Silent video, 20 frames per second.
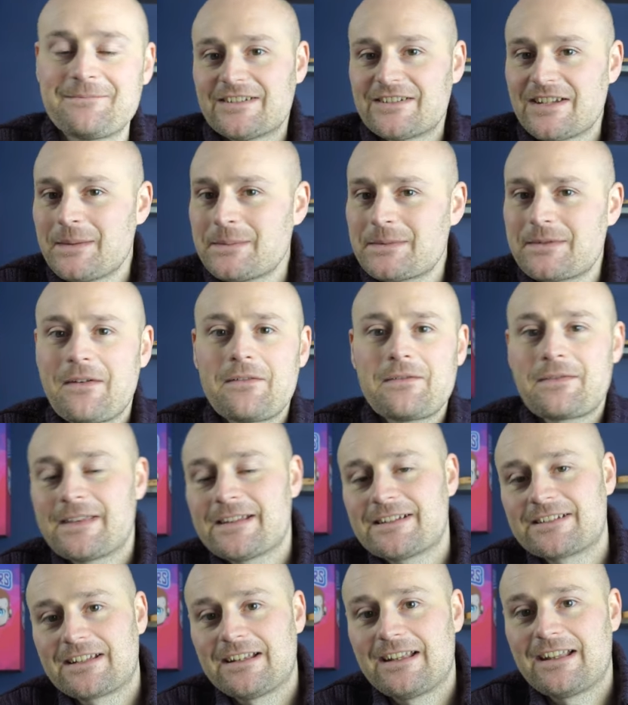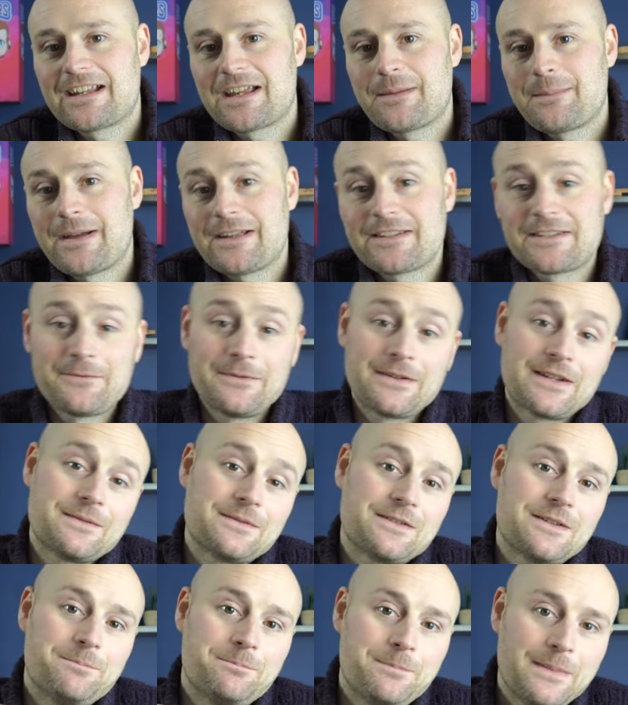In terms of other things to like about it when it
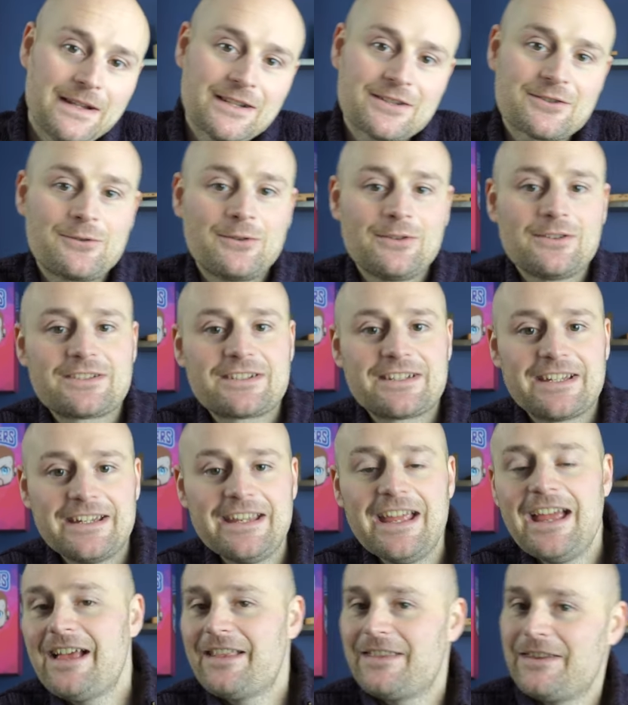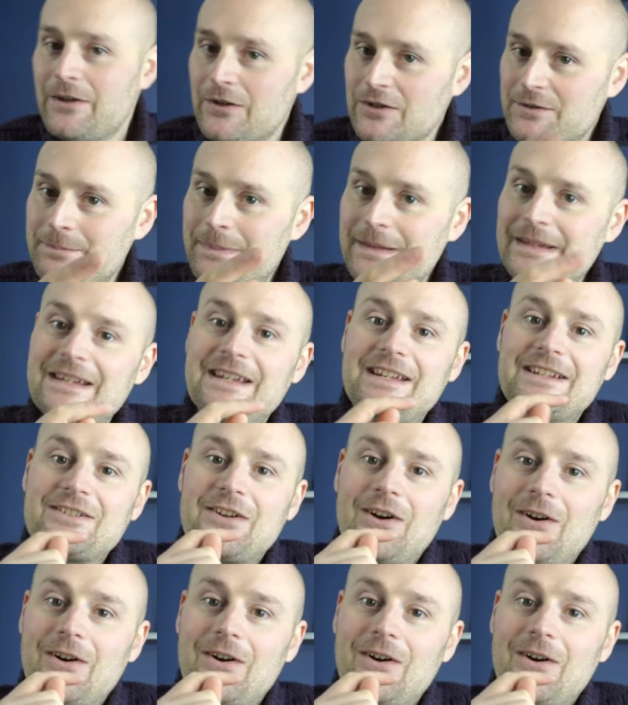comes to build quality, the USB is